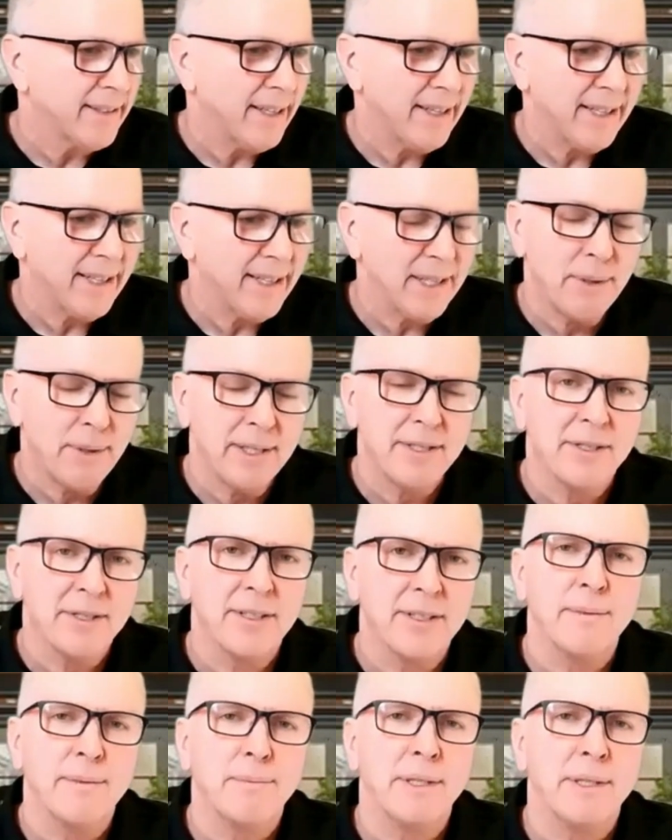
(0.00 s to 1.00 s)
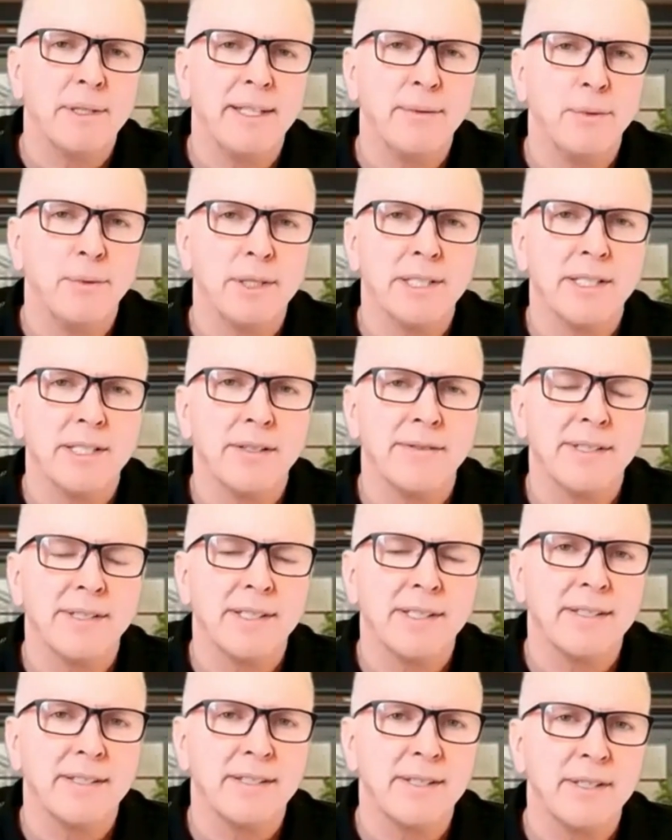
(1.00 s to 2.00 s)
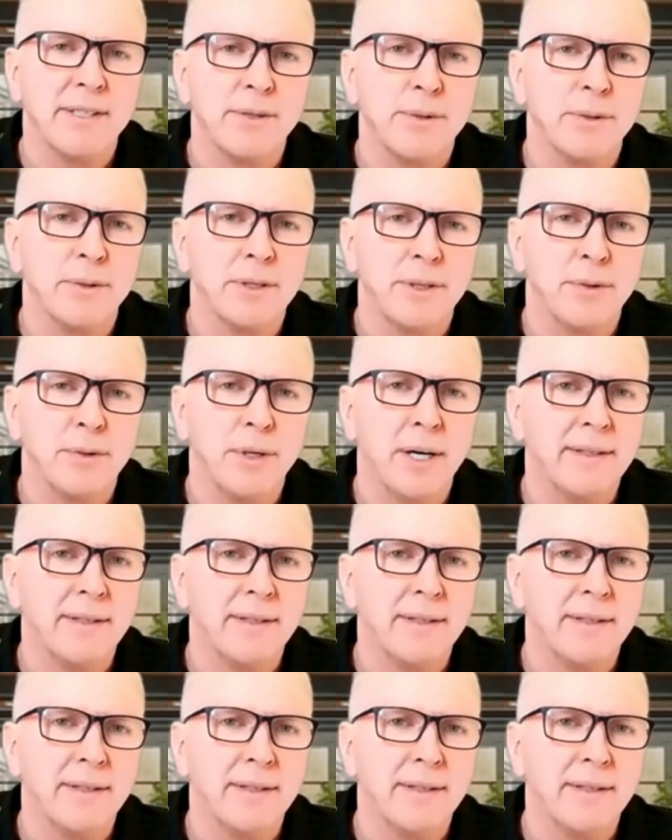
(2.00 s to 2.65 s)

talking about your company and what services you